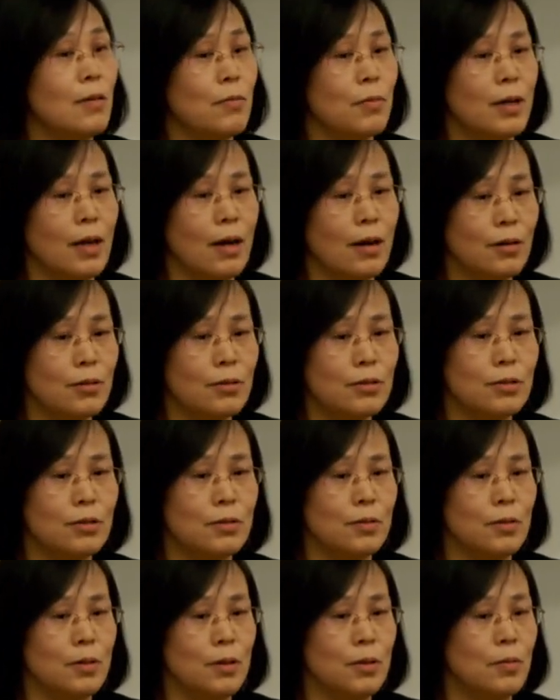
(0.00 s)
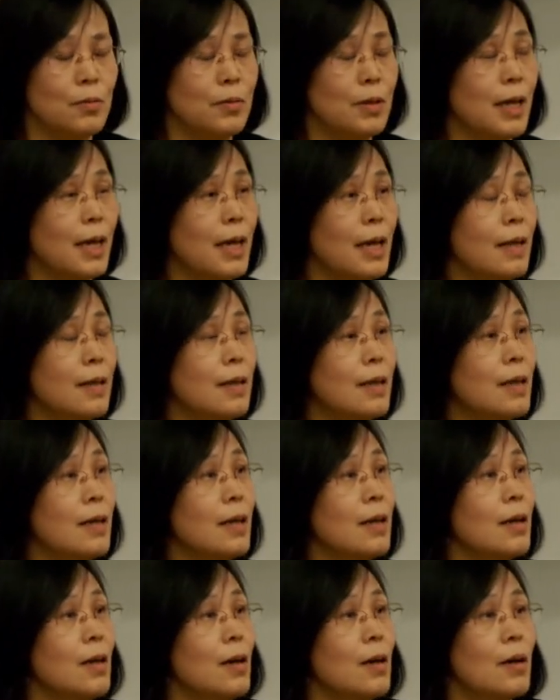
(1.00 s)
We also we can
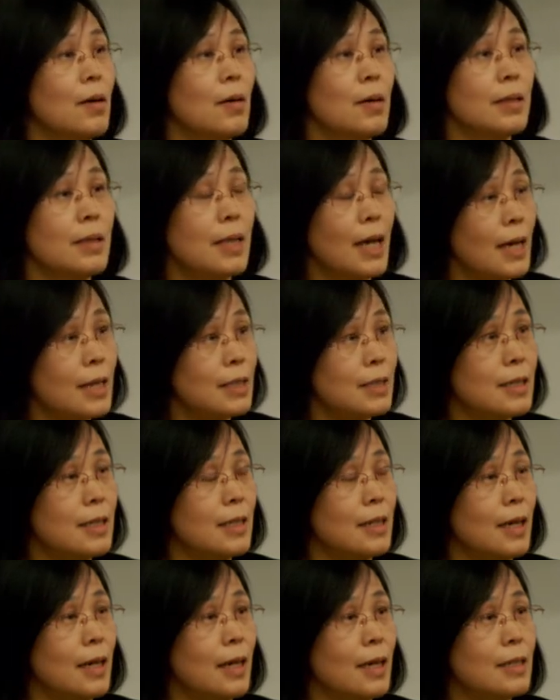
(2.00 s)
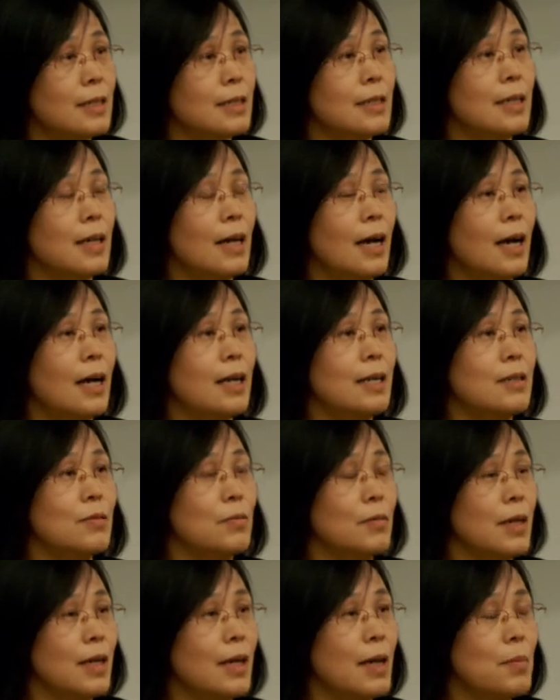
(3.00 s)
testing it and
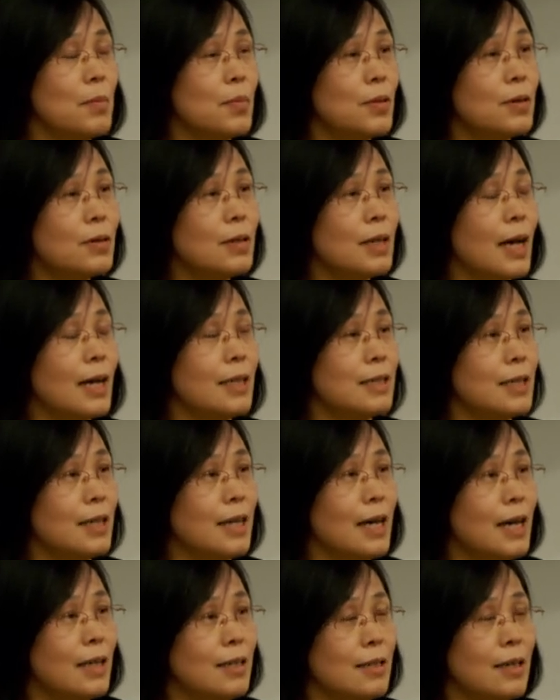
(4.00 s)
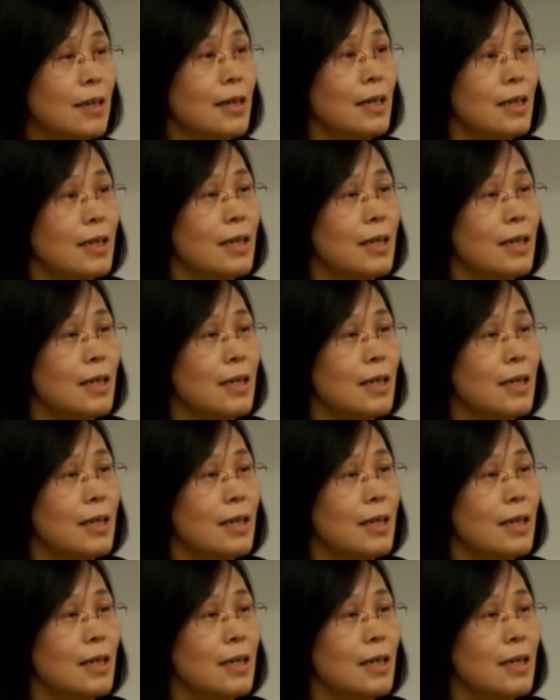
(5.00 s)
we can put that together